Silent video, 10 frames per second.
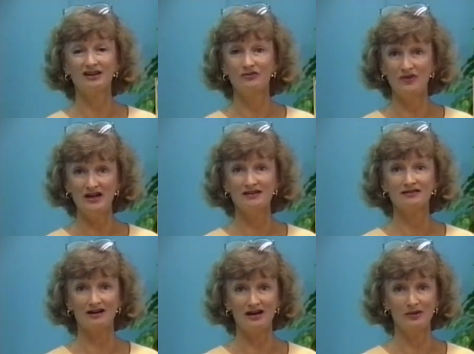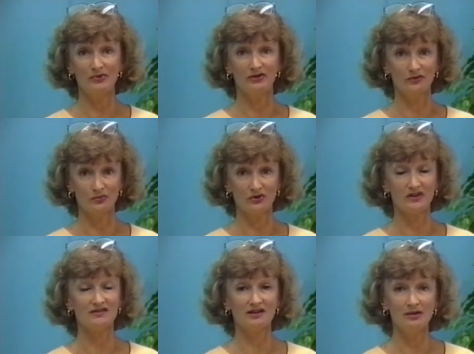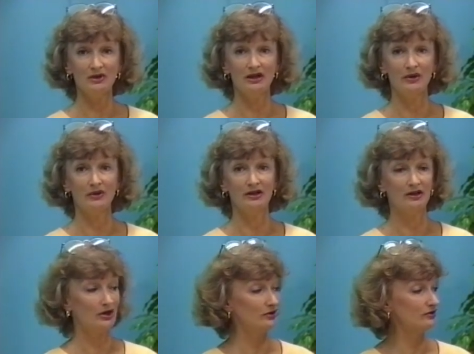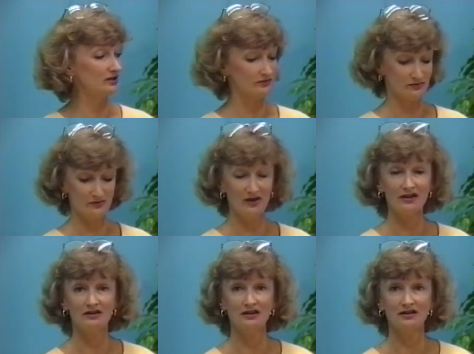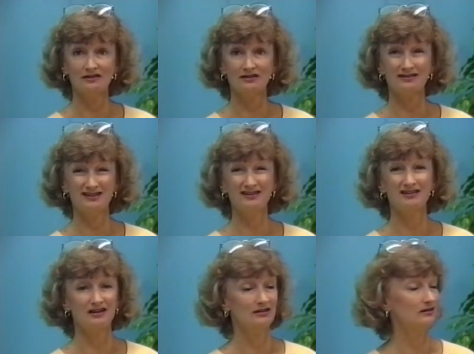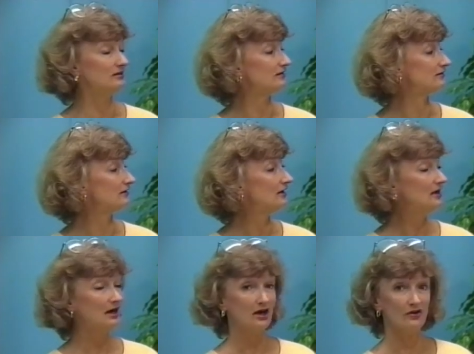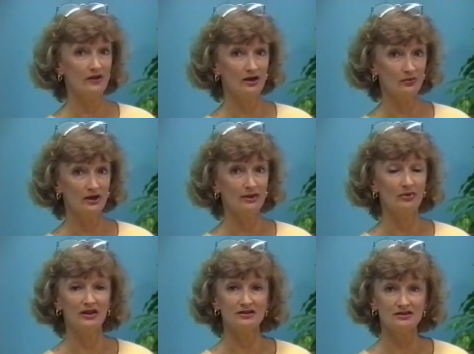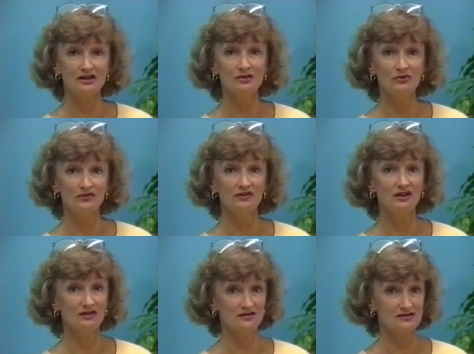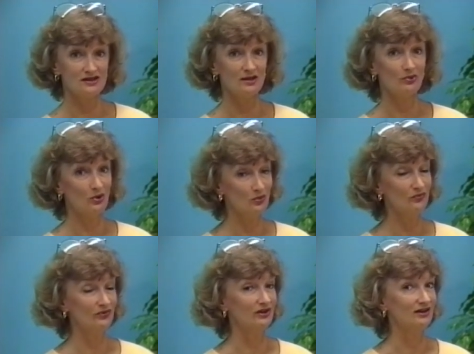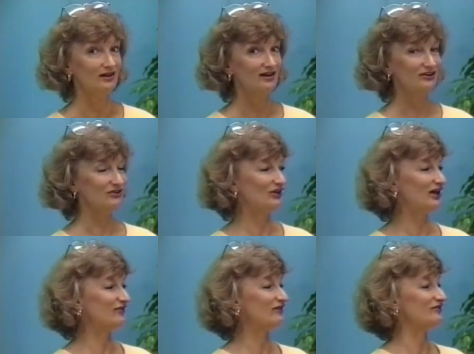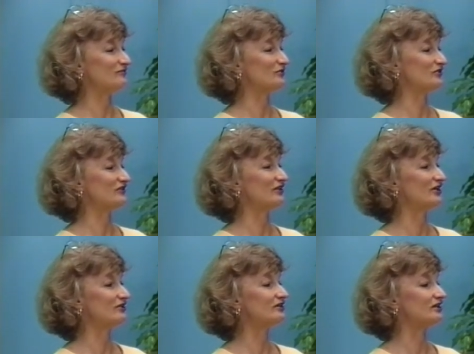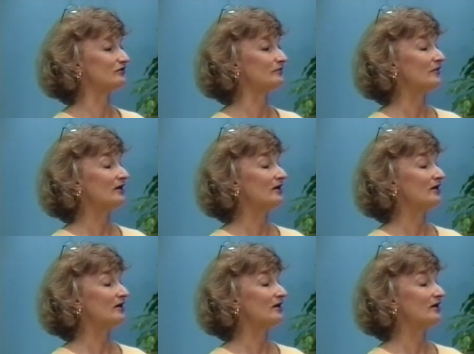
advanced copy of a book that's coming out in hardcover. In fact, the next six on the list are that way. By the time you see this tape, hopefully, you'll have these books in hardcover.